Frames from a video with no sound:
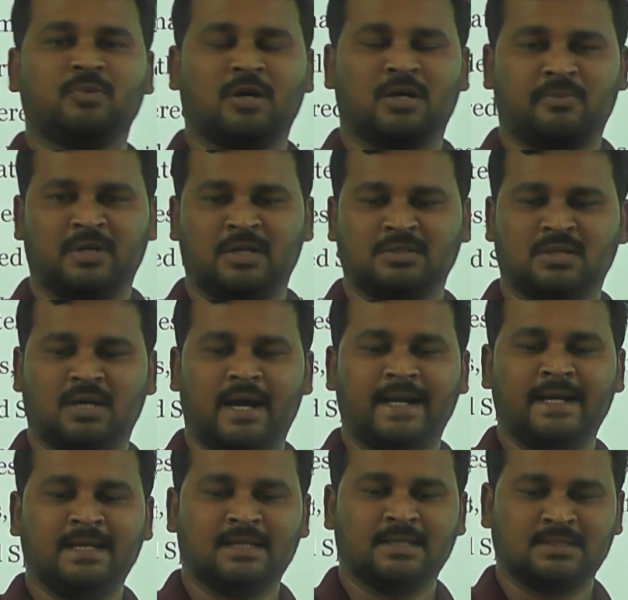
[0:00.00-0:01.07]
Corbett is the
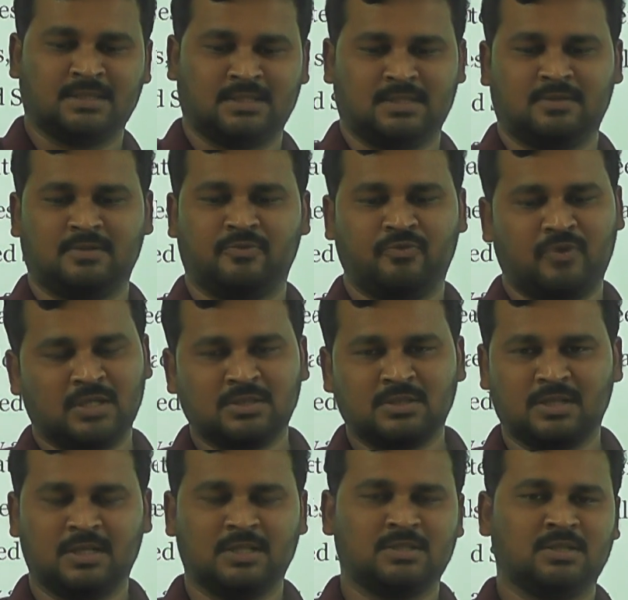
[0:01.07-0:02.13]
India's first
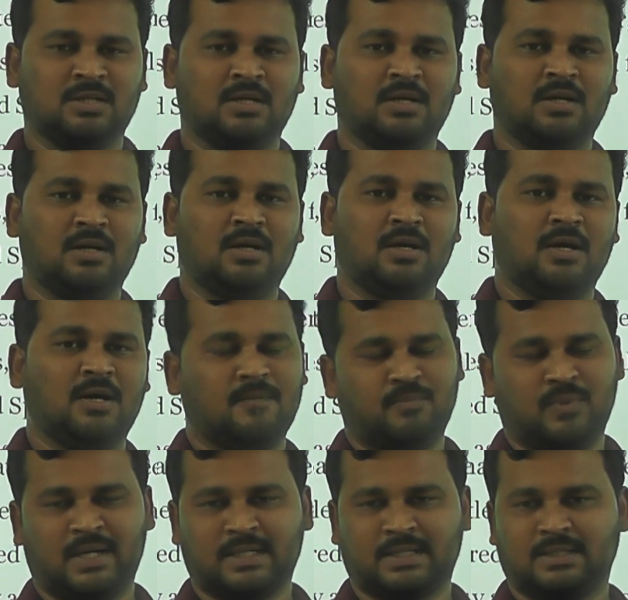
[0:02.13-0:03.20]
national
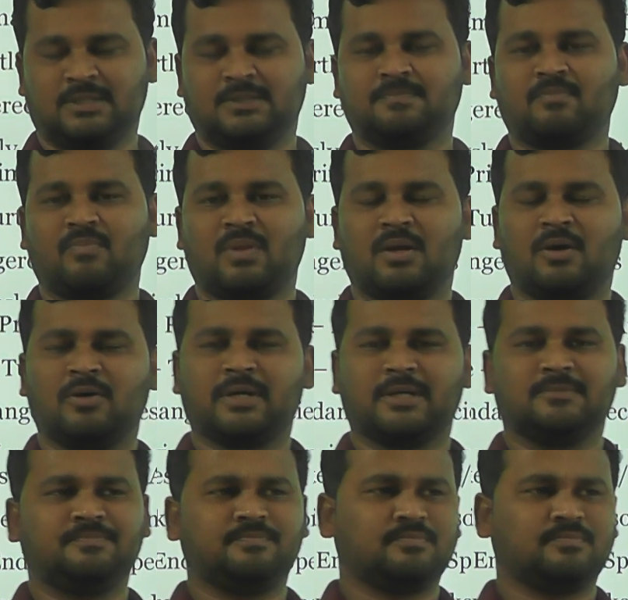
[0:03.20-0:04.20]
park. Okay,